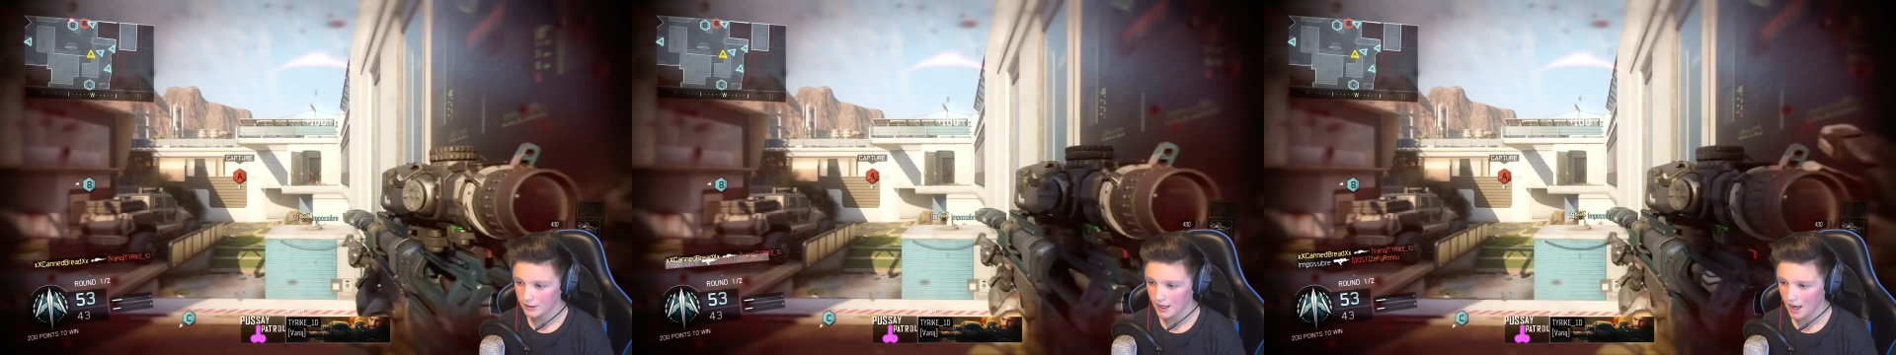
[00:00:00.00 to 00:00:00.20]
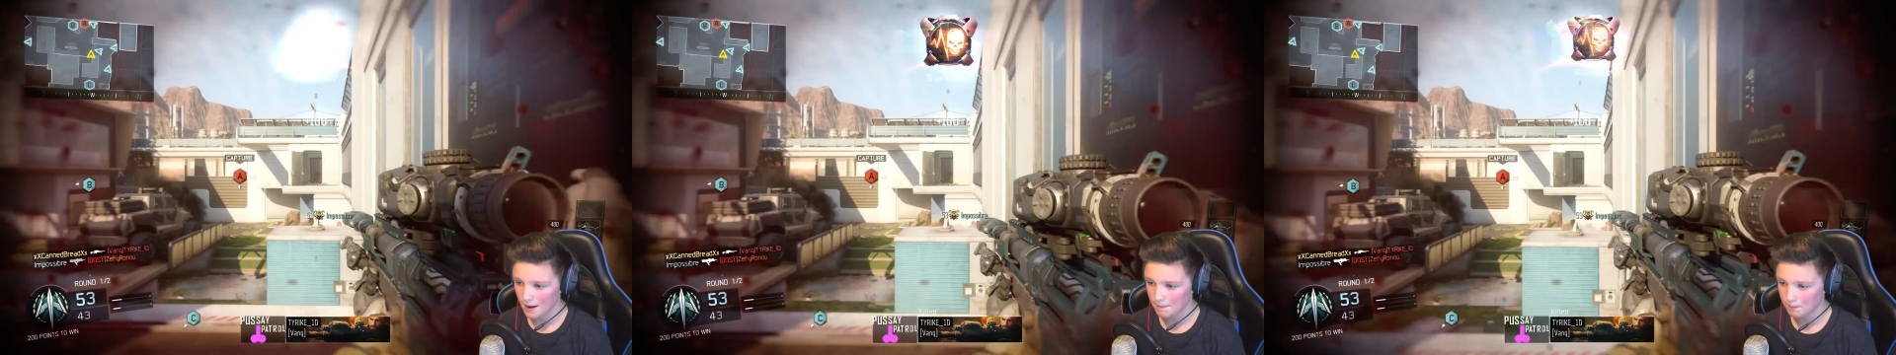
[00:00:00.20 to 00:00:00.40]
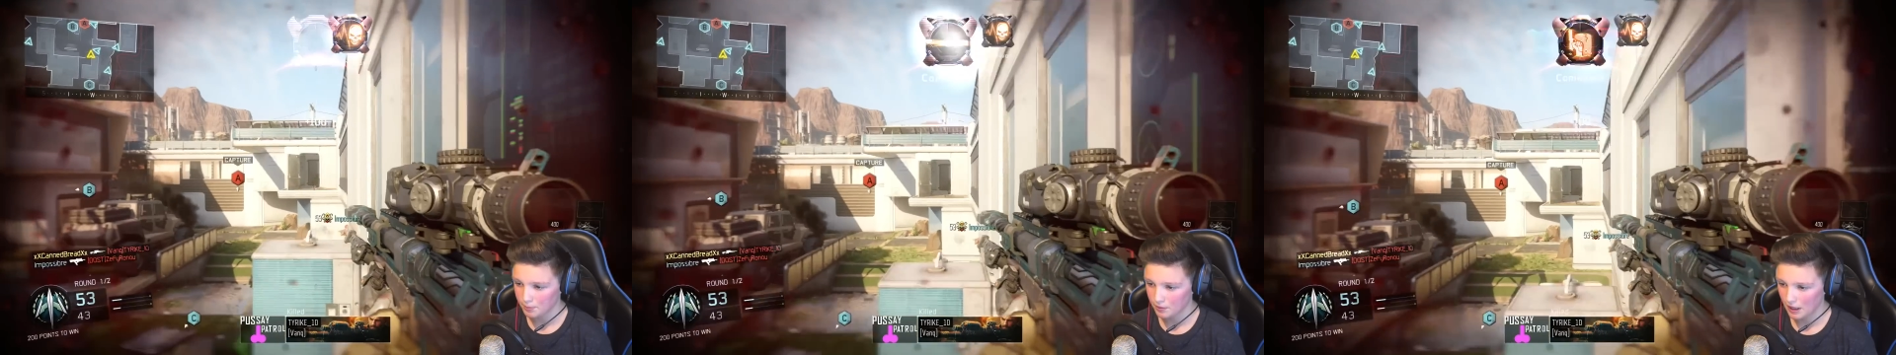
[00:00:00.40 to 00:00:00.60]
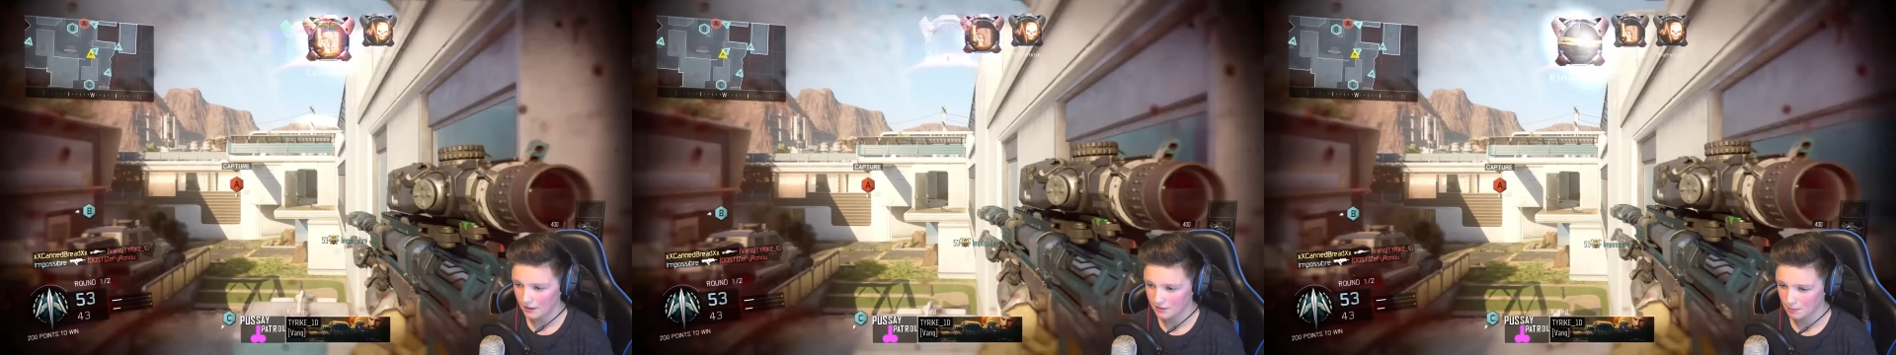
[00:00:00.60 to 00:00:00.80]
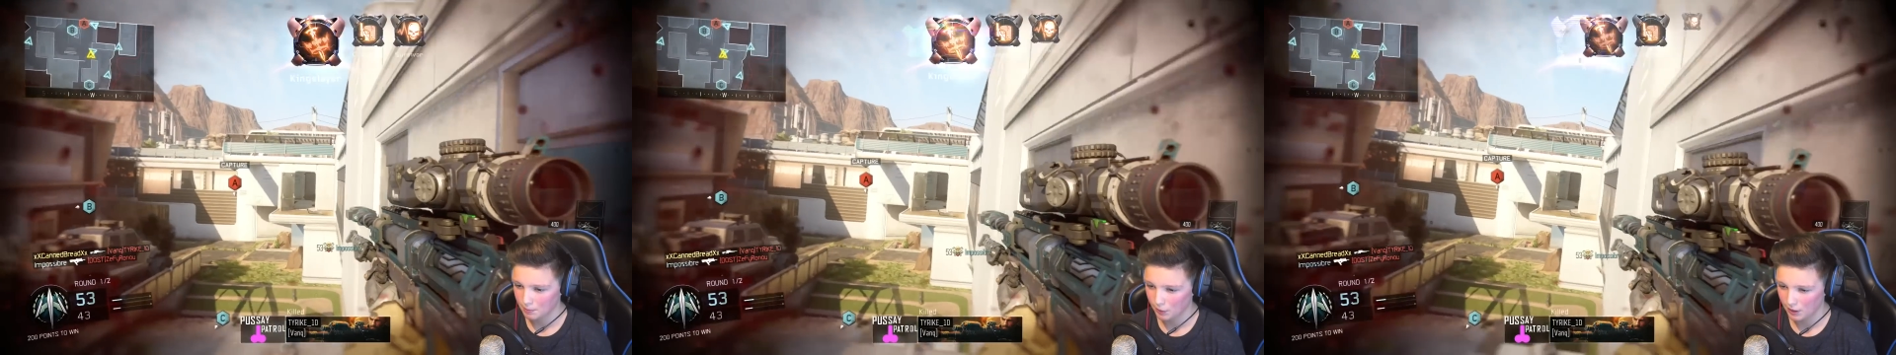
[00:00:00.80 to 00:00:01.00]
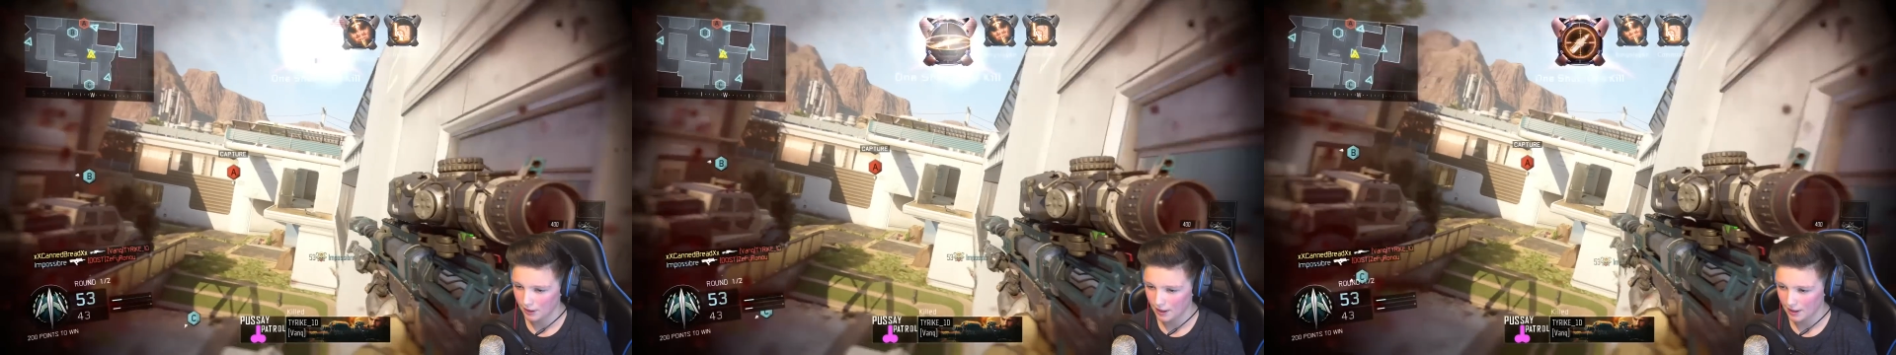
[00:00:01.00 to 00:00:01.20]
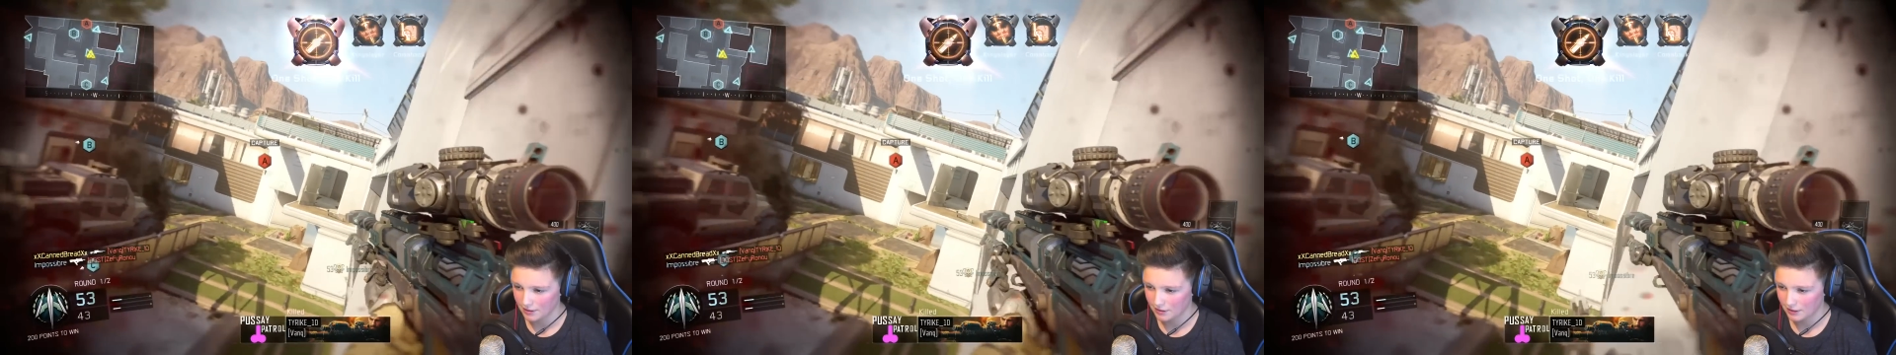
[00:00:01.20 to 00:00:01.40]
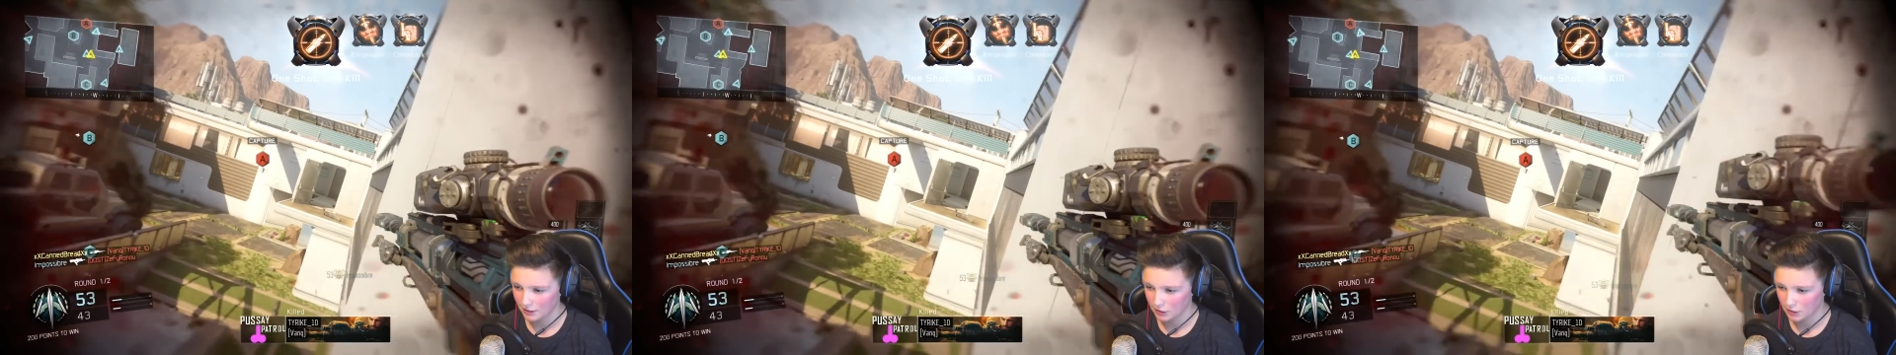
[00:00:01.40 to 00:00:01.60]
Yep. That's a pretty
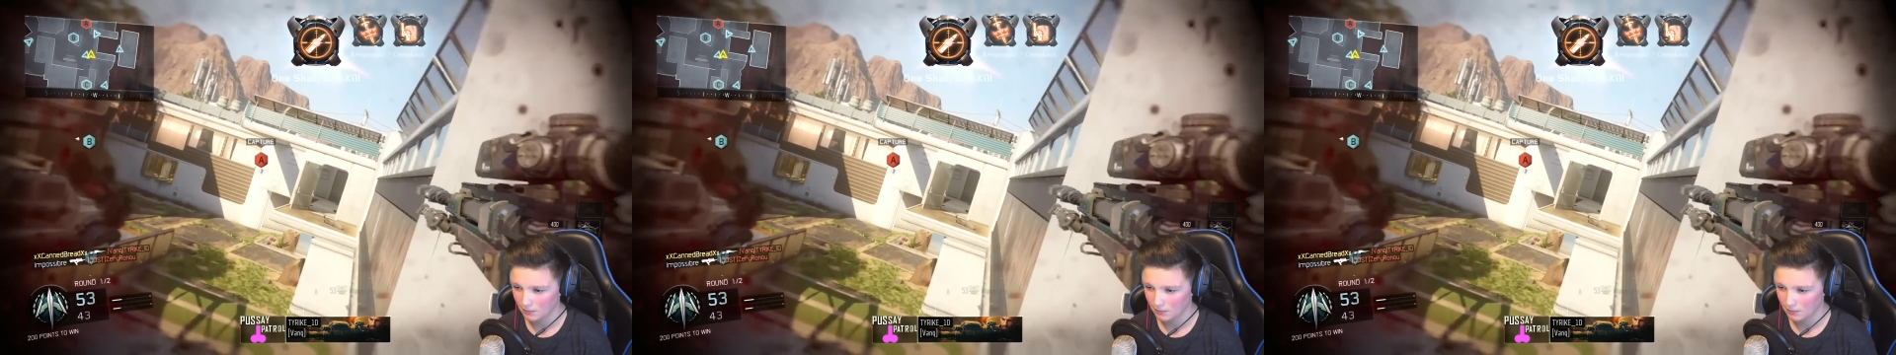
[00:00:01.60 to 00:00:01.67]
nice kill,